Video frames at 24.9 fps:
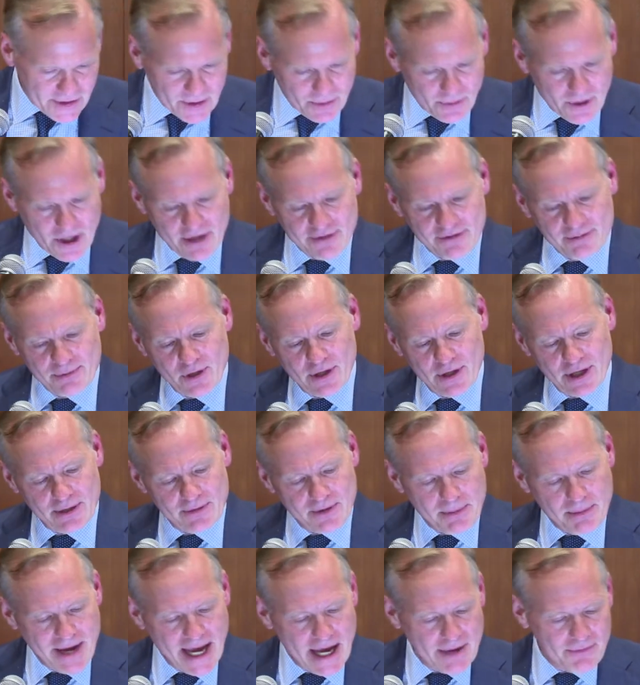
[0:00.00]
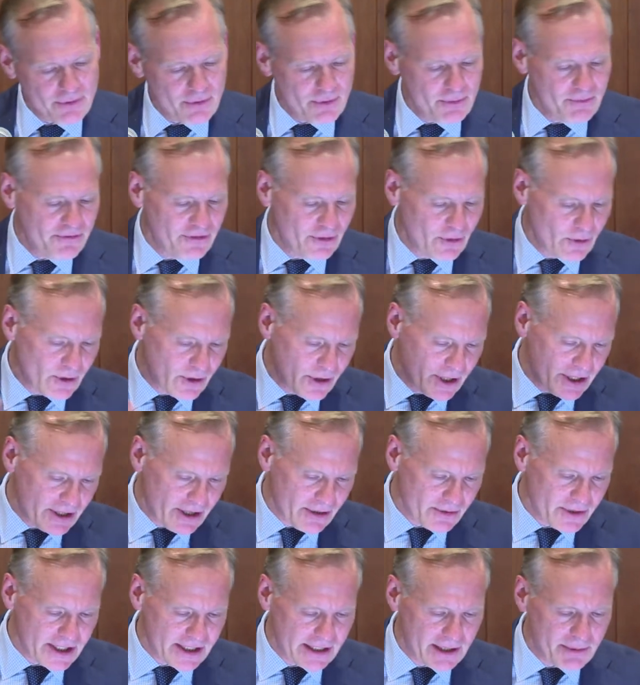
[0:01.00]
the water from going over the bathroom floor. You
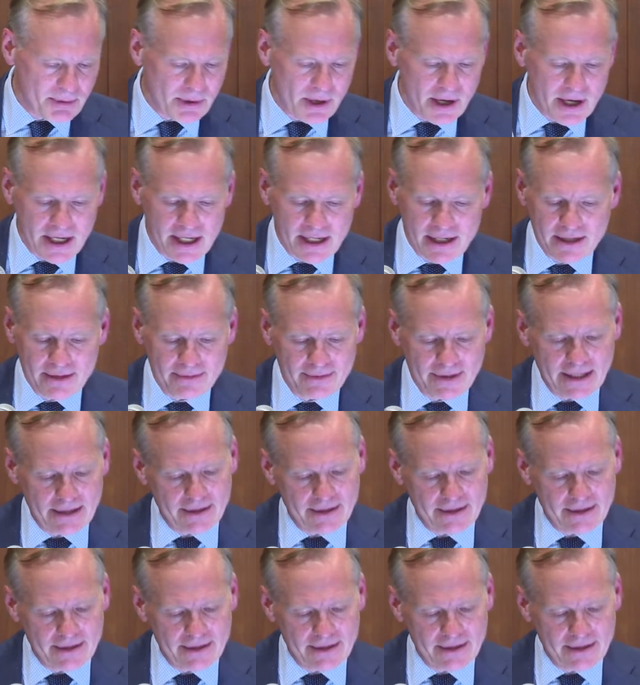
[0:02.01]
don't slip on it.